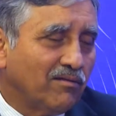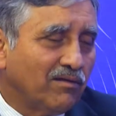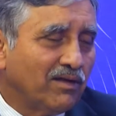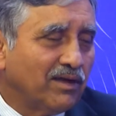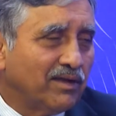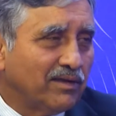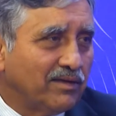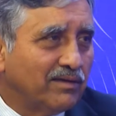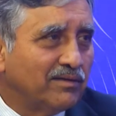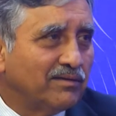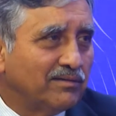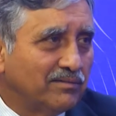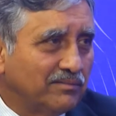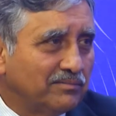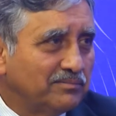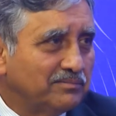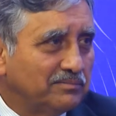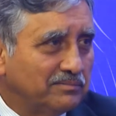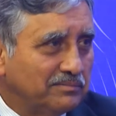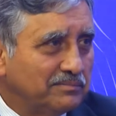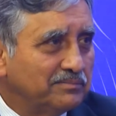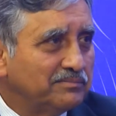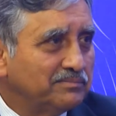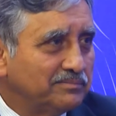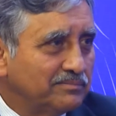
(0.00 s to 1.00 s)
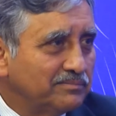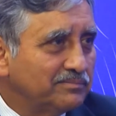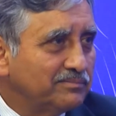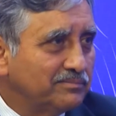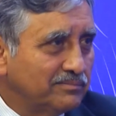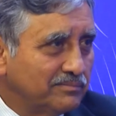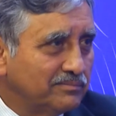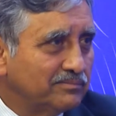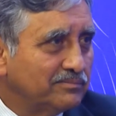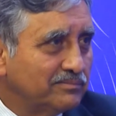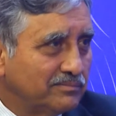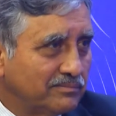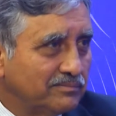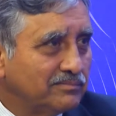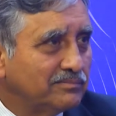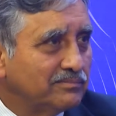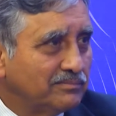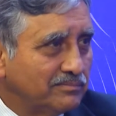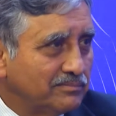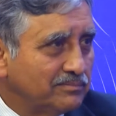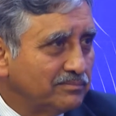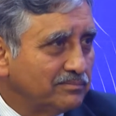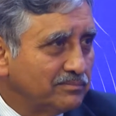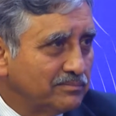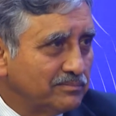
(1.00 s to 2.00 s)
technologies that are going to be
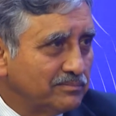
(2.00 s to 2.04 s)
really